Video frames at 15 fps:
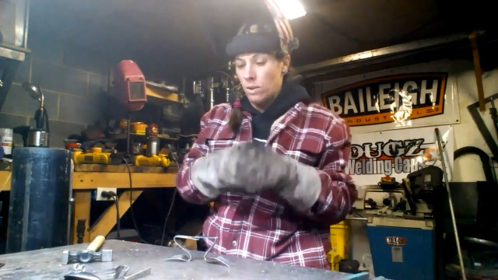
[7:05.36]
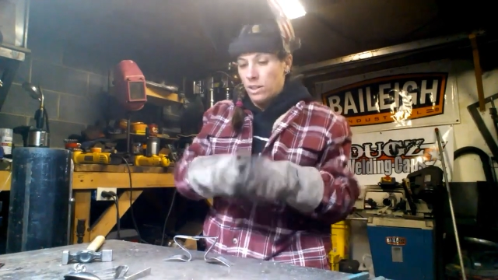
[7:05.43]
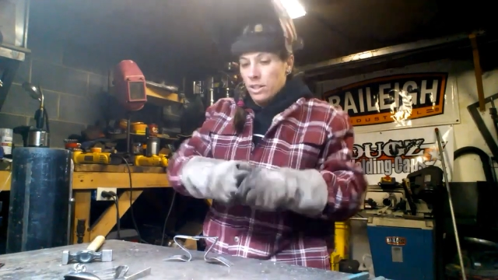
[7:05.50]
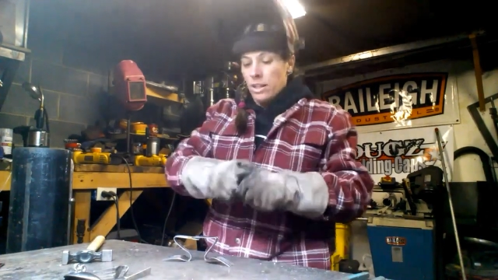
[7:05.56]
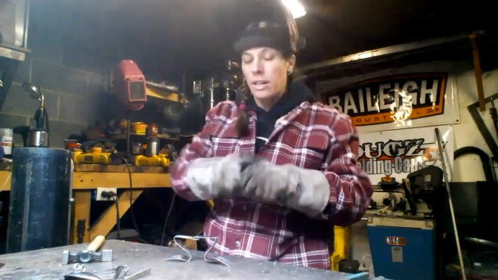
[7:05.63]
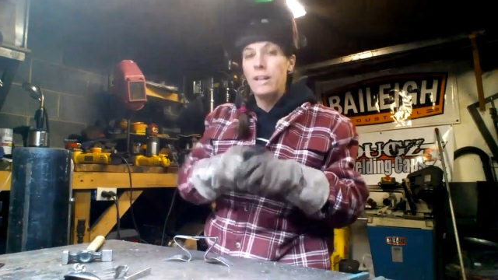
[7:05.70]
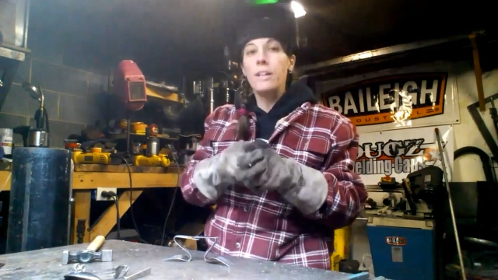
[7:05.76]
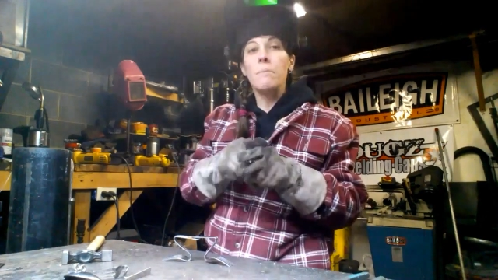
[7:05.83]
Once
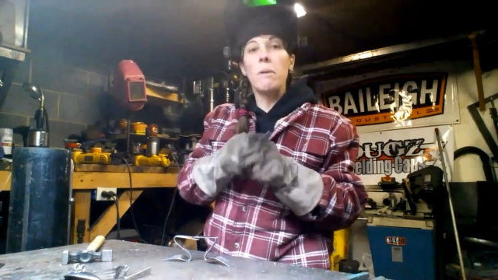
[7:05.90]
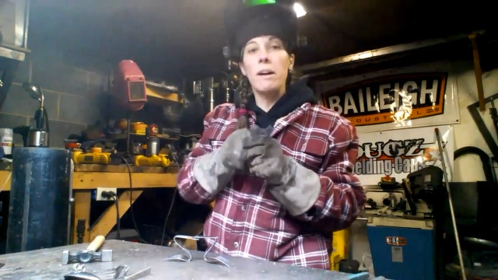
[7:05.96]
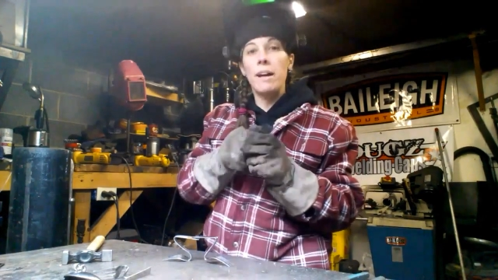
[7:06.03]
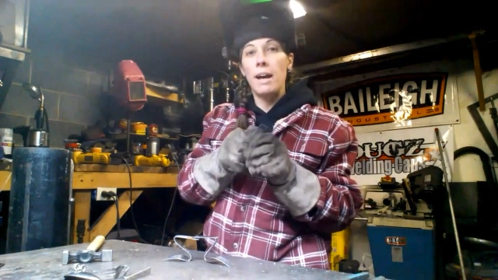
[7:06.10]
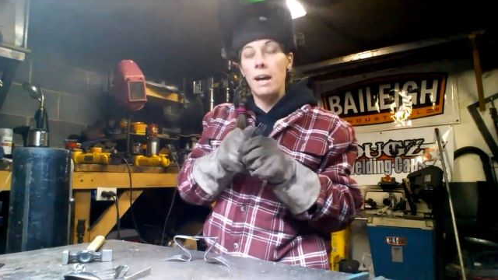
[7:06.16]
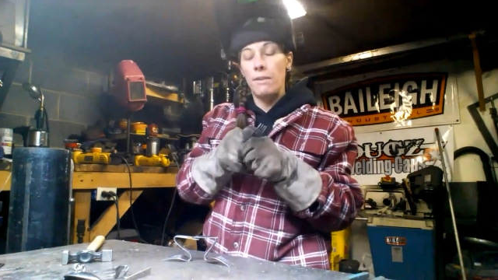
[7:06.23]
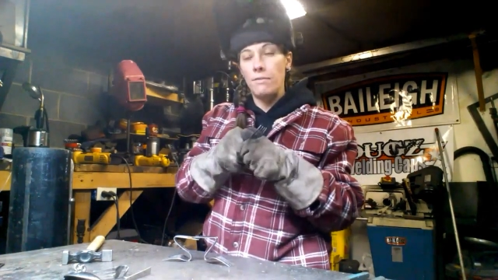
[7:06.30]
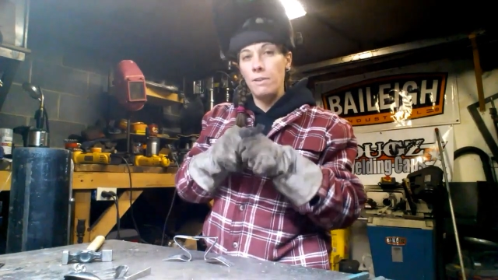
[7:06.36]
again, you might
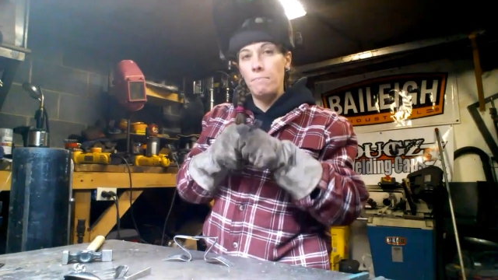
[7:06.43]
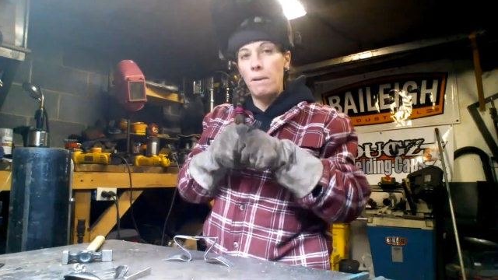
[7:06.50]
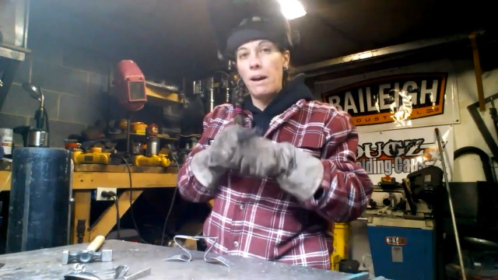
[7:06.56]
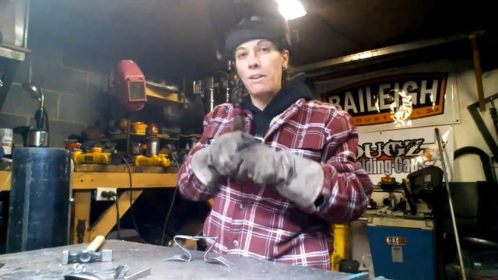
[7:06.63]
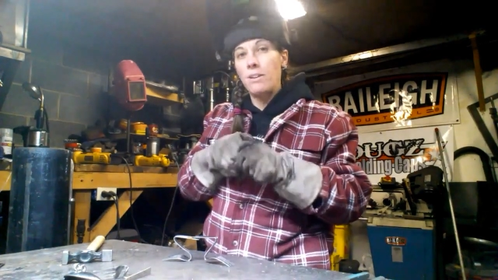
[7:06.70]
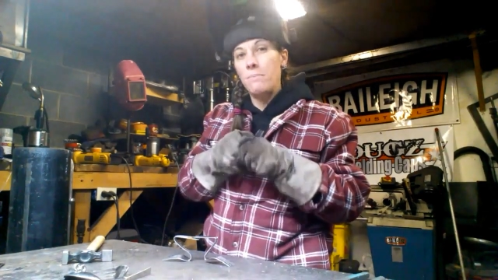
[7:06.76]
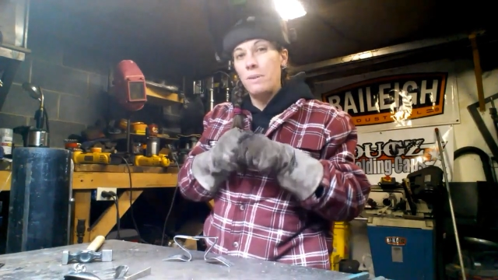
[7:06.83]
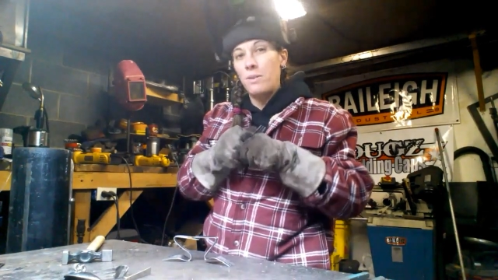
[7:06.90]
have to
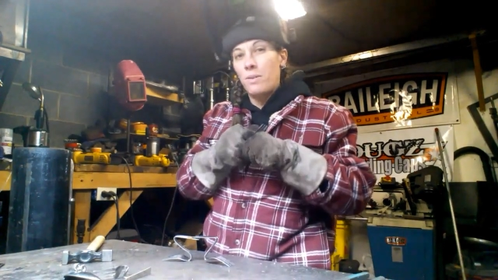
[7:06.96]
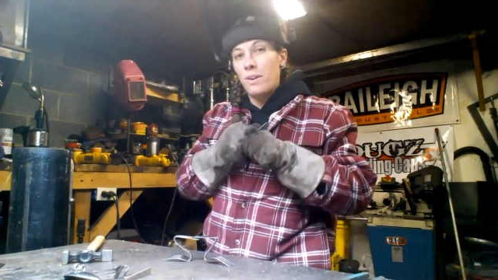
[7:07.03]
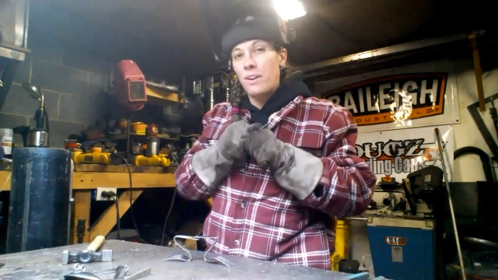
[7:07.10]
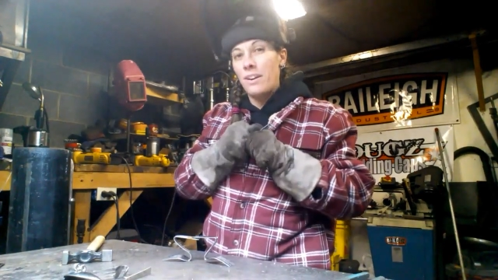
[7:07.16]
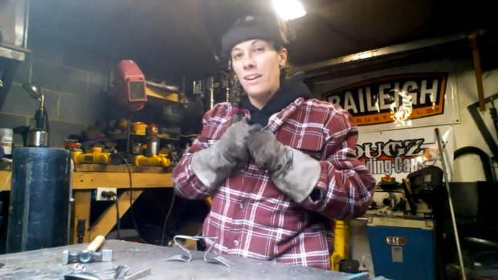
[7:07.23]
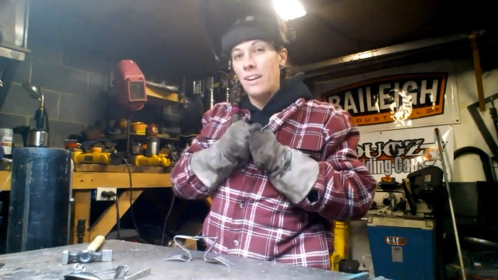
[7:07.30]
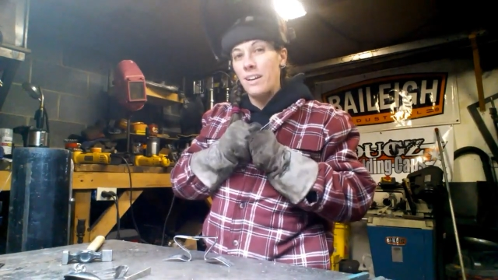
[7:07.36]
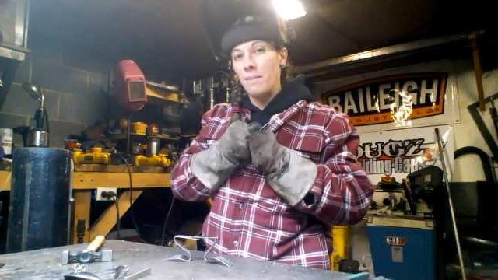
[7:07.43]
bend them in
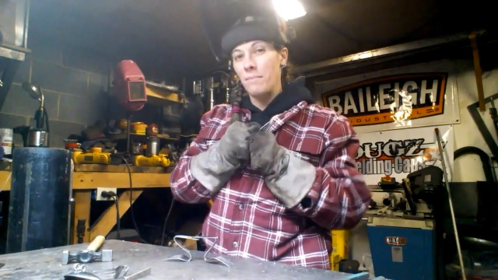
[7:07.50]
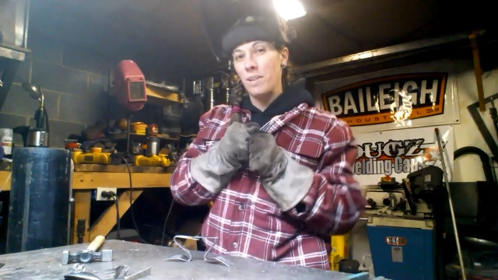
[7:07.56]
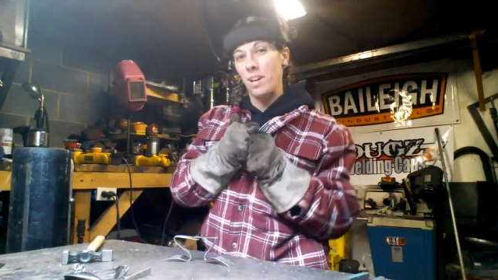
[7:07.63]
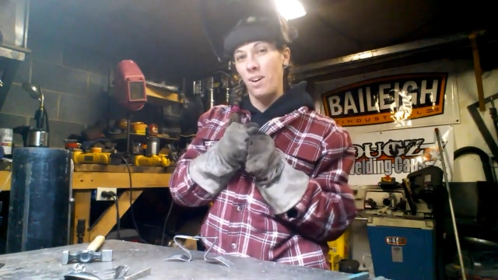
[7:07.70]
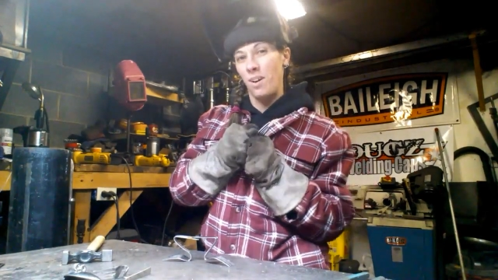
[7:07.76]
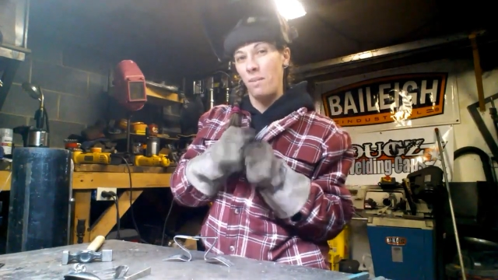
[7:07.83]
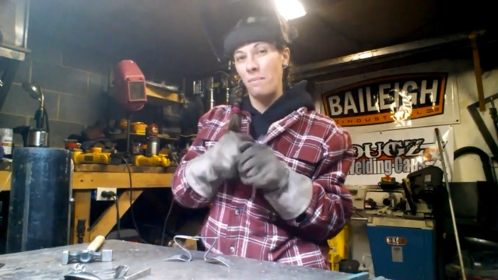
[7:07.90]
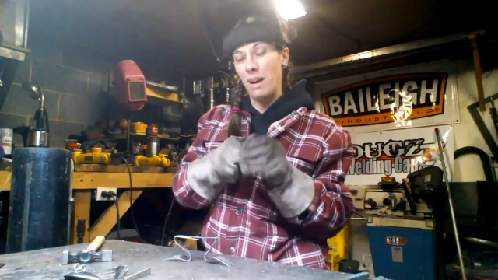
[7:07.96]
order to get them
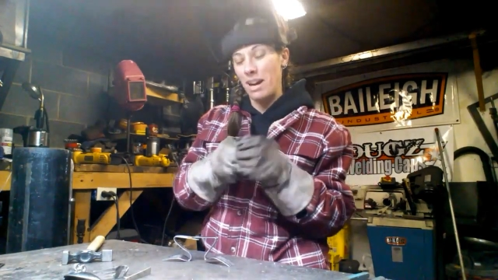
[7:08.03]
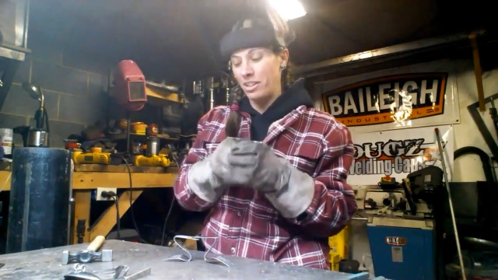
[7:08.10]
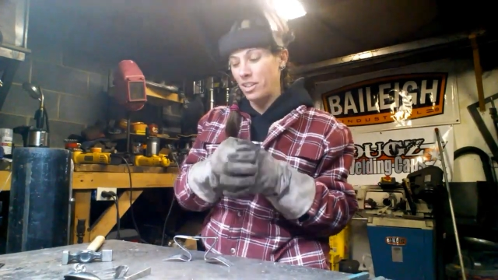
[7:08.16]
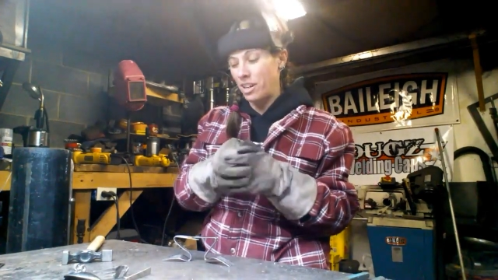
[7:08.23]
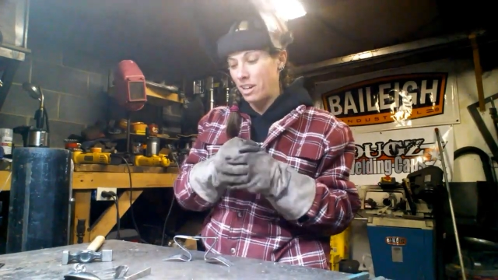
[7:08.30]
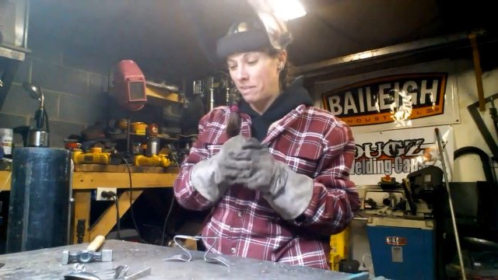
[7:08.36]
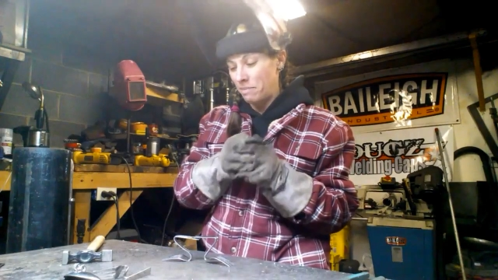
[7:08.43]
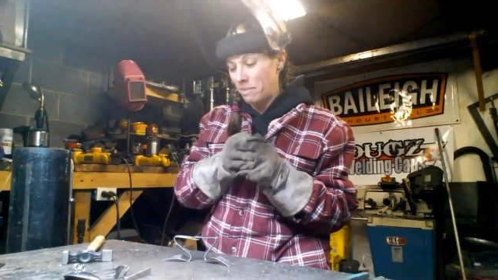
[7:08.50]
to all
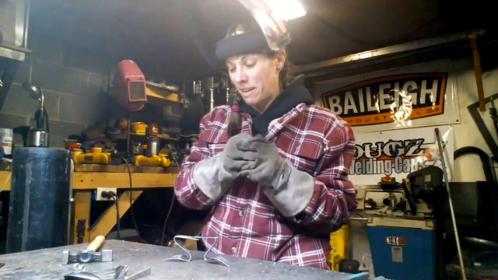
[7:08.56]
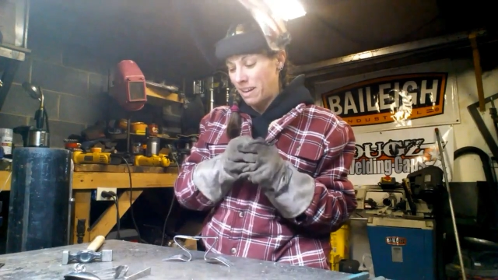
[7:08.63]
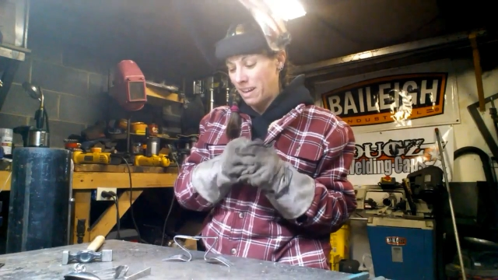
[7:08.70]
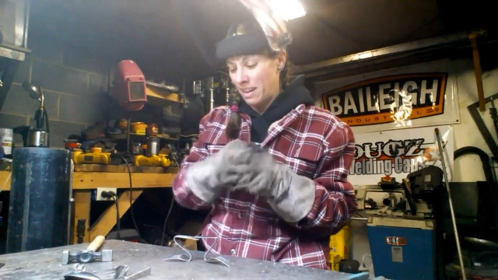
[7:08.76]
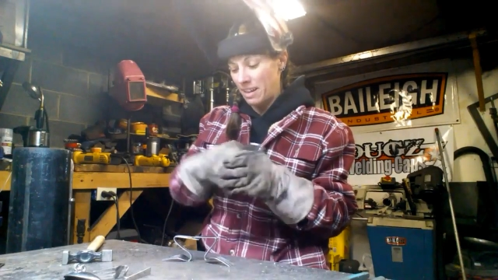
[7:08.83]
match up.